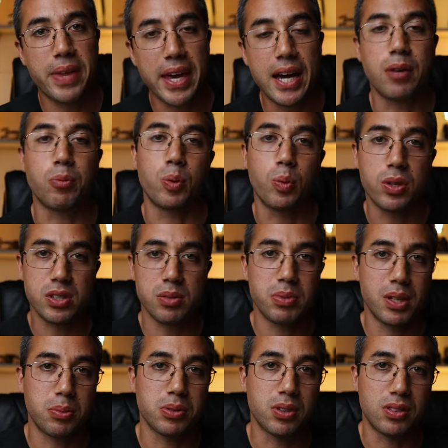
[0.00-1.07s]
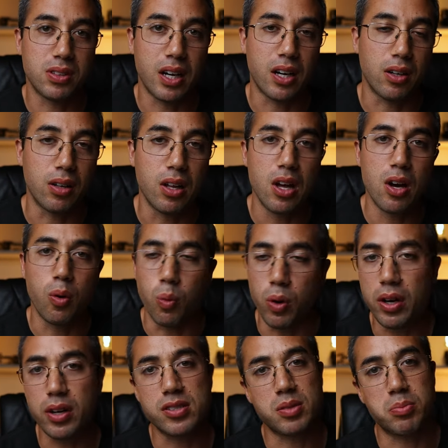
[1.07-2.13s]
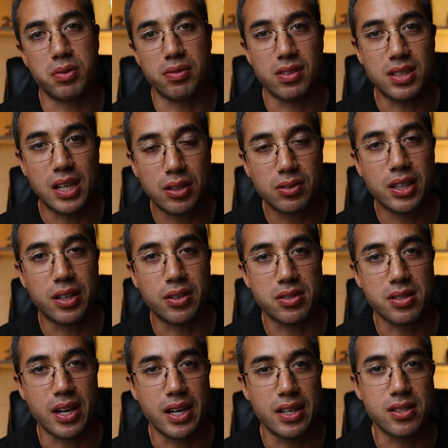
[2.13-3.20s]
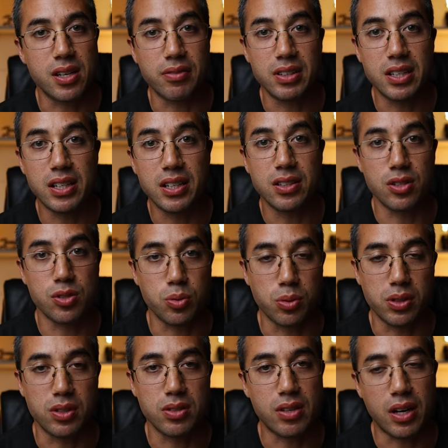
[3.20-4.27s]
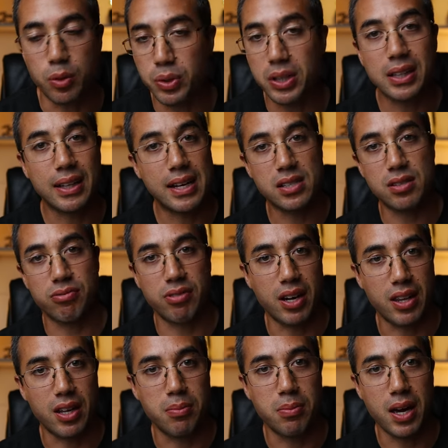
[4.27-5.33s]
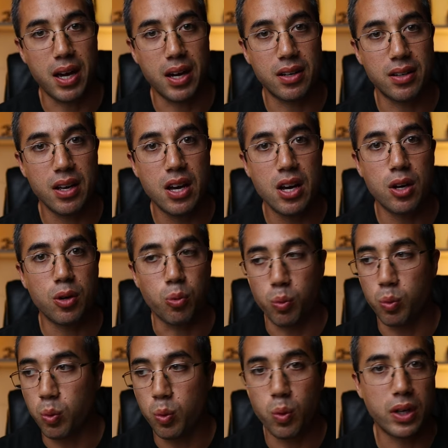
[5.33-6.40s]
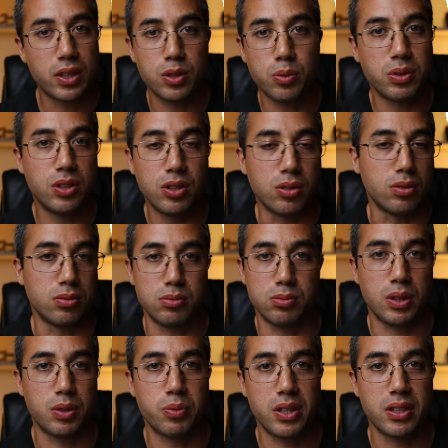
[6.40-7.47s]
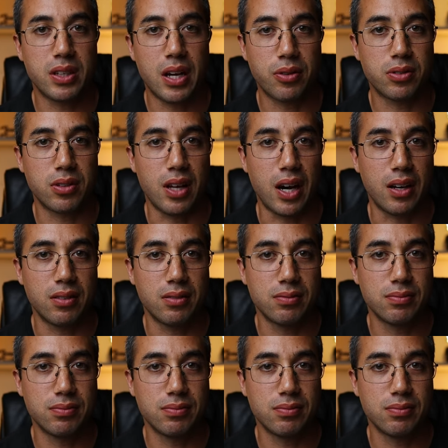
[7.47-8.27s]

and we want to be able to tell what are some of the telltale signs of eating disorders, how do we classify them, and what do we do when we encounter that?